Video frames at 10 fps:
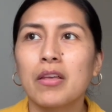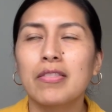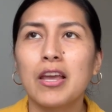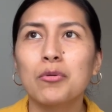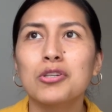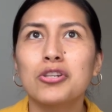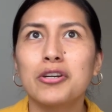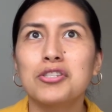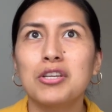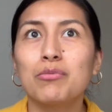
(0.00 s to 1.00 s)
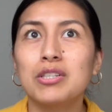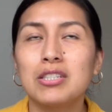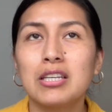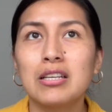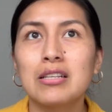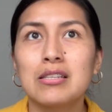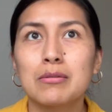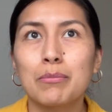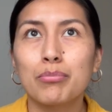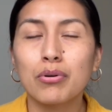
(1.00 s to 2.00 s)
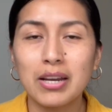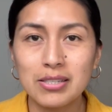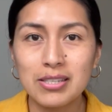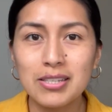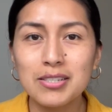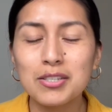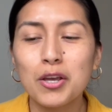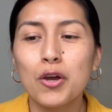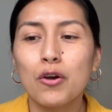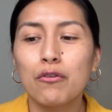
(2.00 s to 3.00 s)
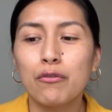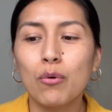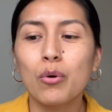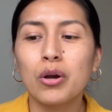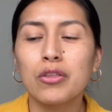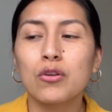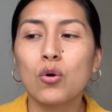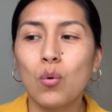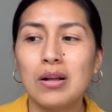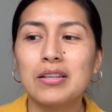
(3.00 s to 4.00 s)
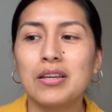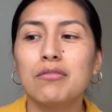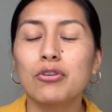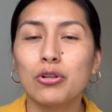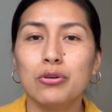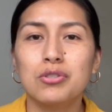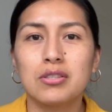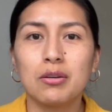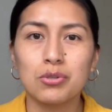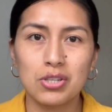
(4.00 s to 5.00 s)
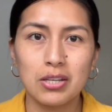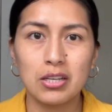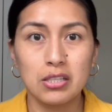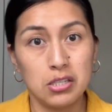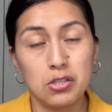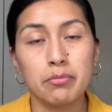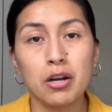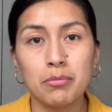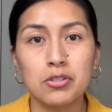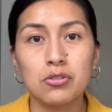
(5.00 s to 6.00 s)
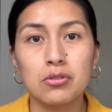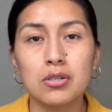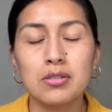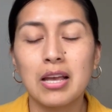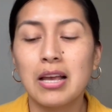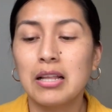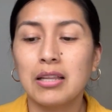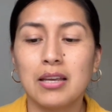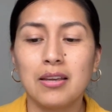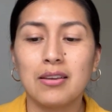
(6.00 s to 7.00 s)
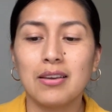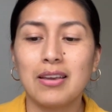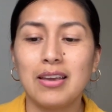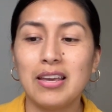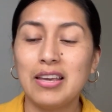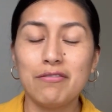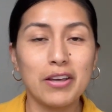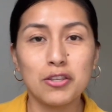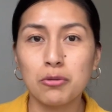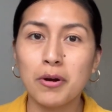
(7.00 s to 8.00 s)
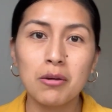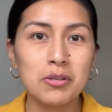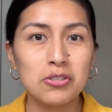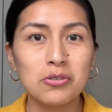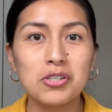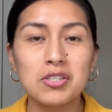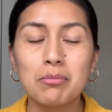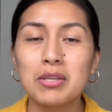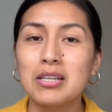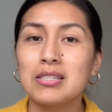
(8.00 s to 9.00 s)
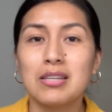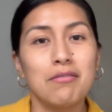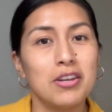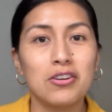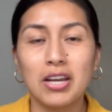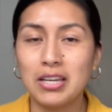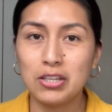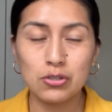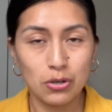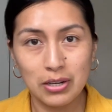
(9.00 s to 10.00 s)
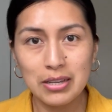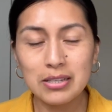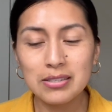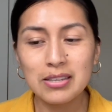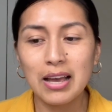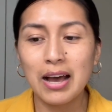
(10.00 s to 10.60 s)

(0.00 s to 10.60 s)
they were charging ridiculous prices for the quality of the clothes that they were selling in these department stores. Like, if at the department store something is 70 or 80 soles,